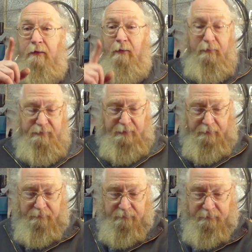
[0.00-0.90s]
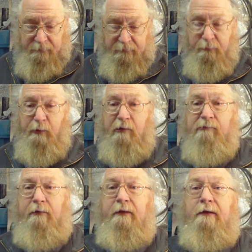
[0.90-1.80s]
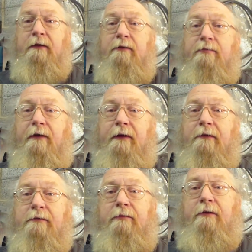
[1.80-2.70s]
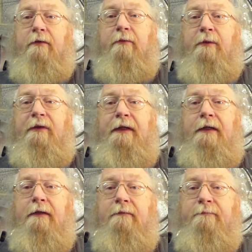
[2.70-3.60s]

Also, while we're on the files, I've got another one here.